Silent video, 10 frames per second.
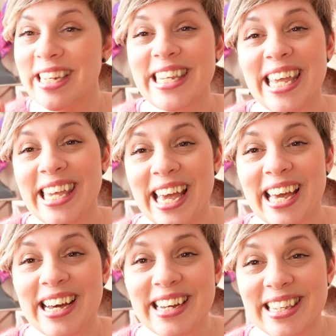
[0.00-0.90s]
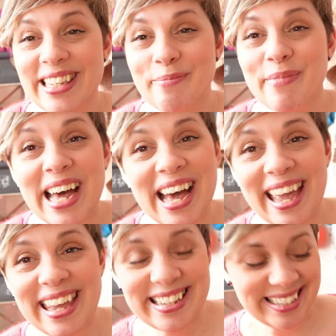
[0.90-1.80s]
Take care, guys.
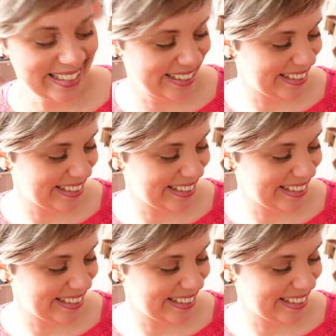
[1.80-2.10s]
Bye.